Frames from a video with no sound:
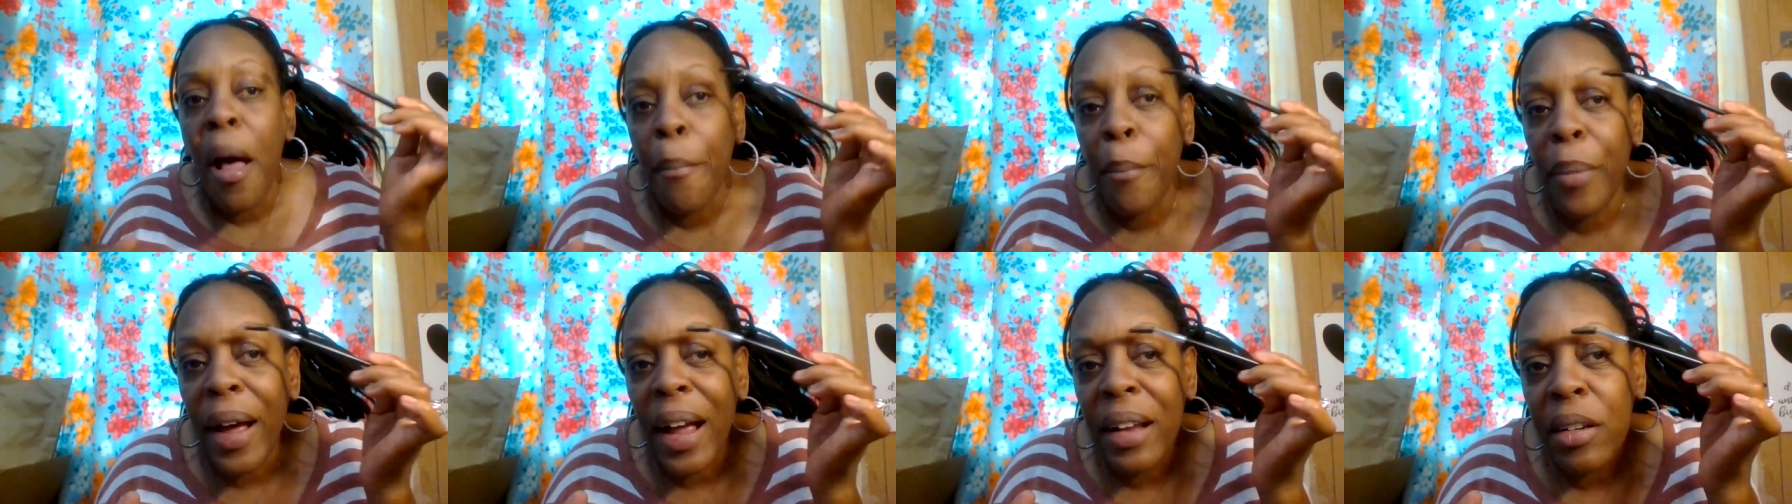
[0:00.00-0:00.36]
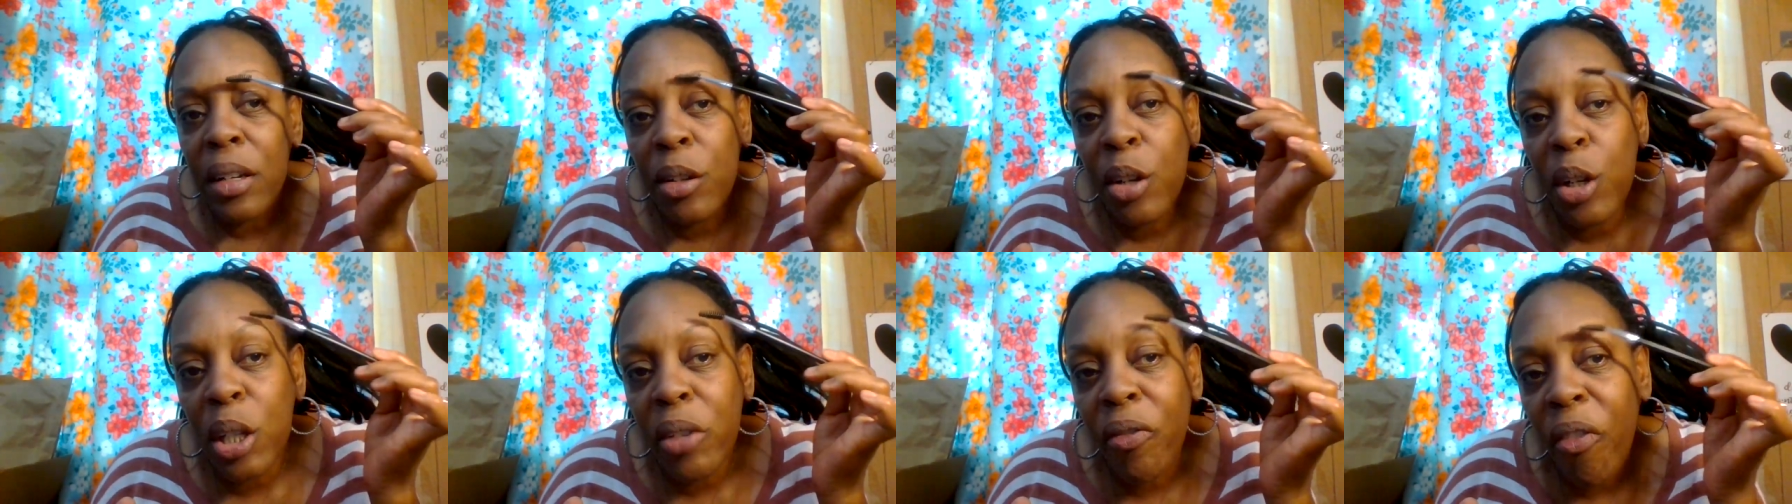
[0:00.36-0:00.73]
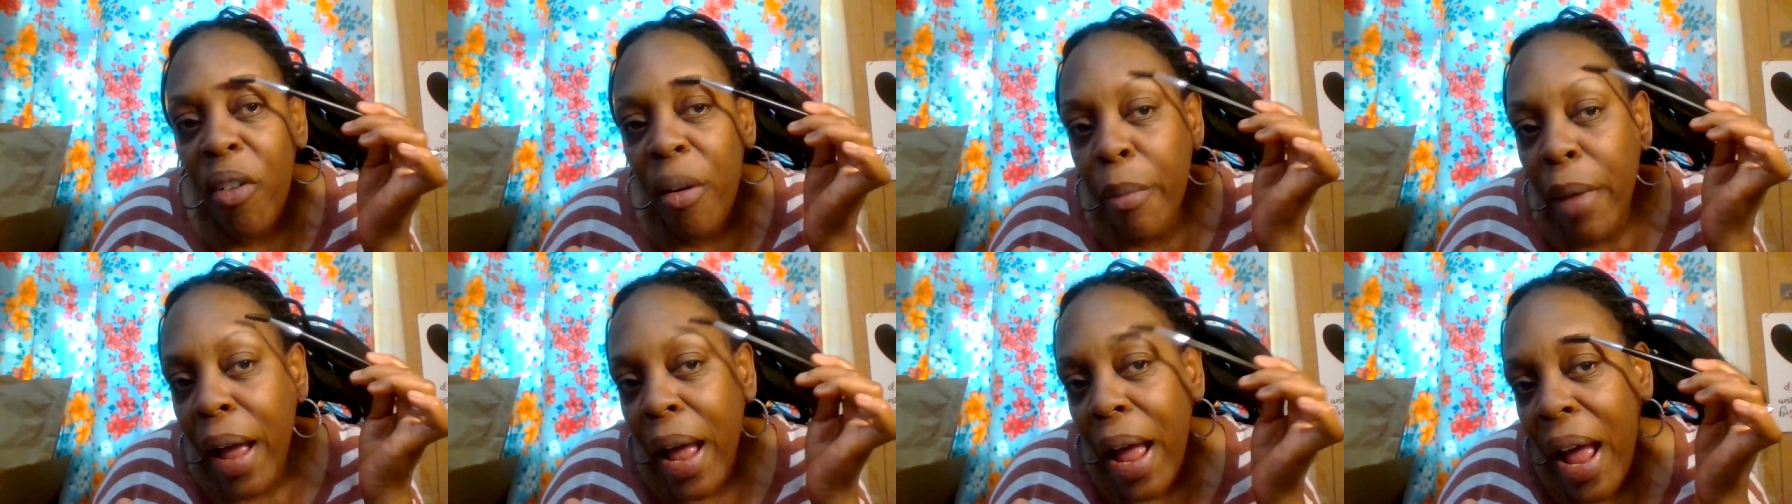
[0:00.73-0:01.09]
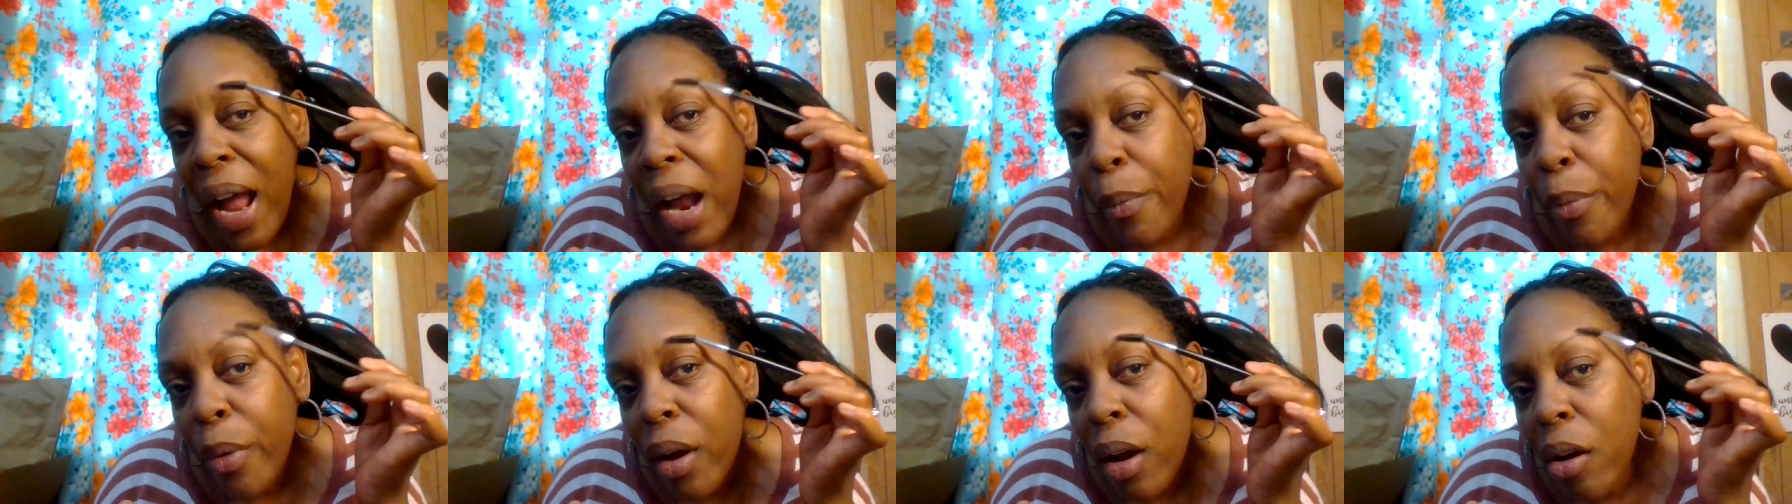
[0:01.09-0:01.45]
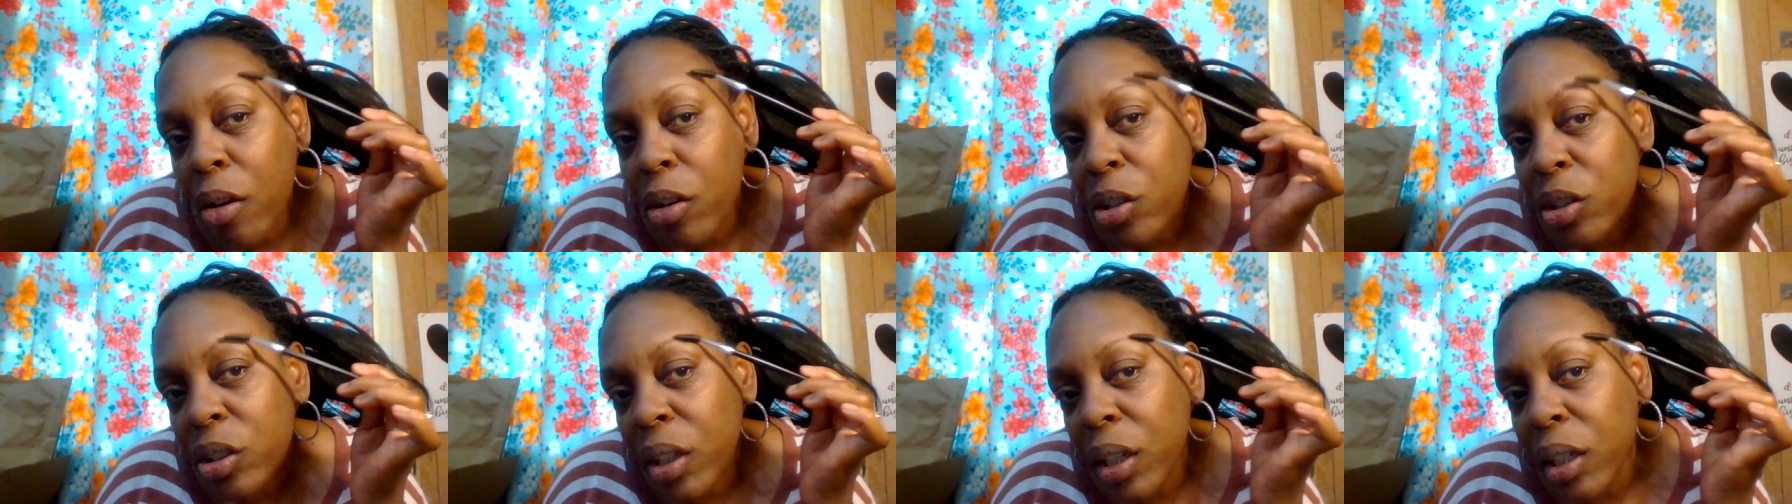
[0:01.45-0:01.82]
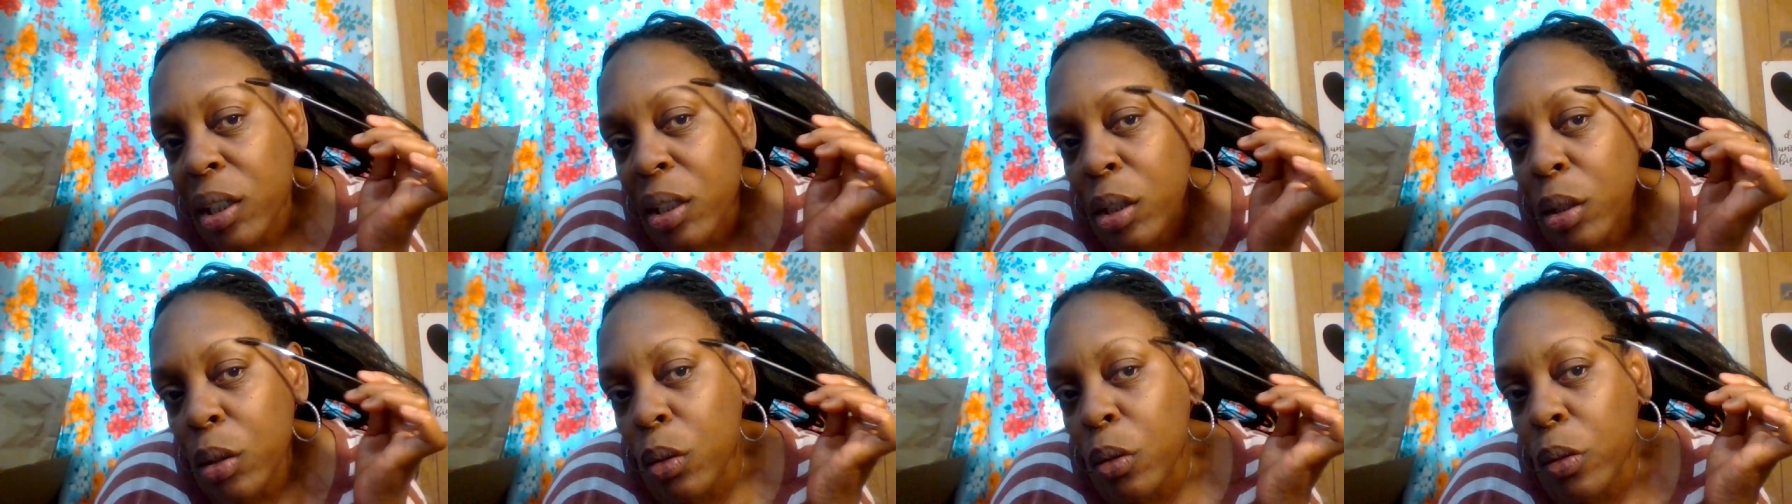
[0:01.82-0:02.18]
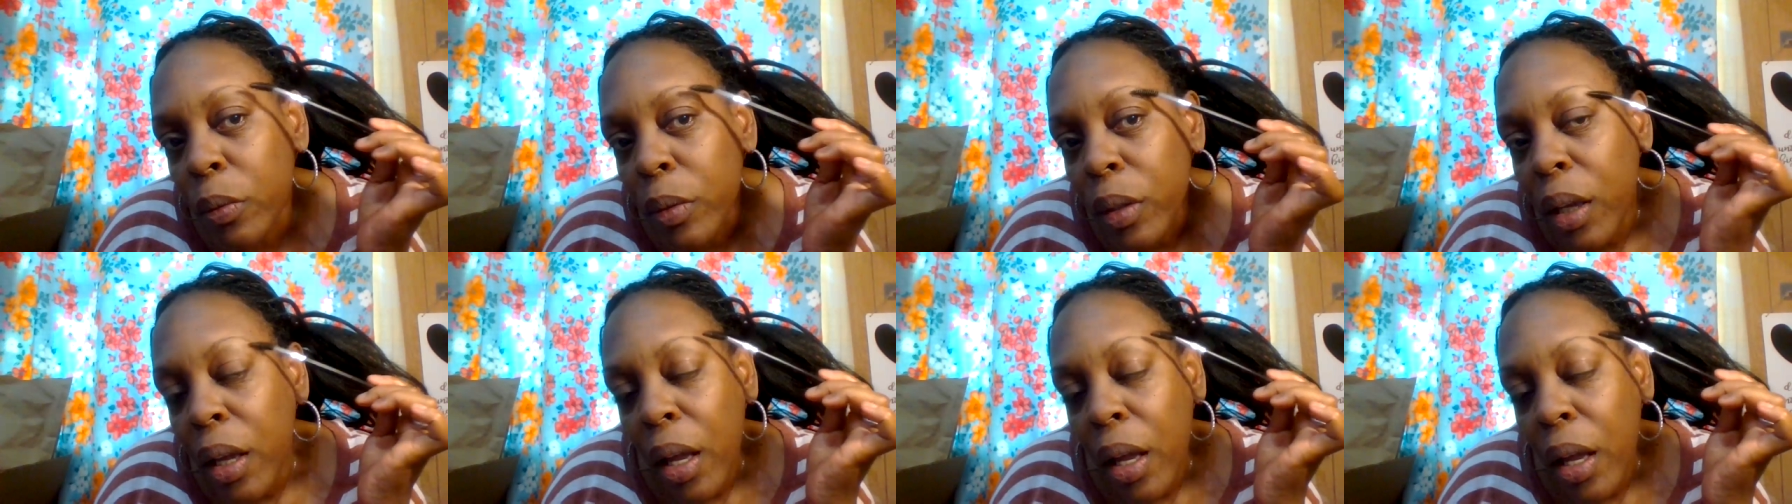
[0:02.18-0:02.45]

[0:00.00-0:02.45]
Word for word: but I just use it for my eyebrows just to